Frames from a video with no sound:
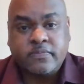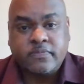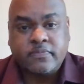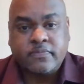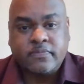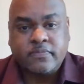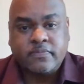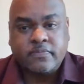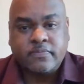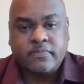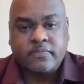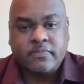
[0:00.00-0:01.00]

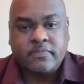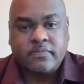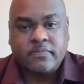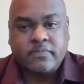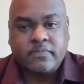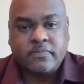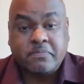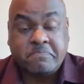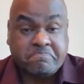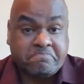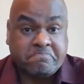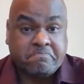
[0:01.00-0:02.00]

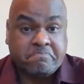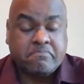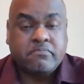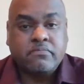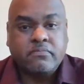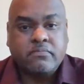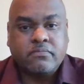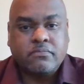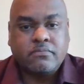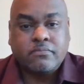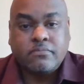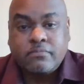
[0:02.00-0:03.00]

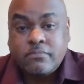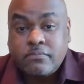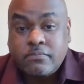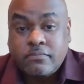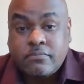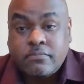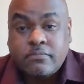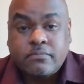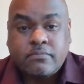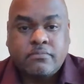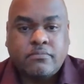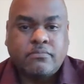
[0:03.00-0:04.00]

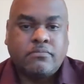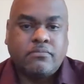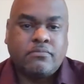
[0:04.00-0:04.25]
No one is speaking in this clip.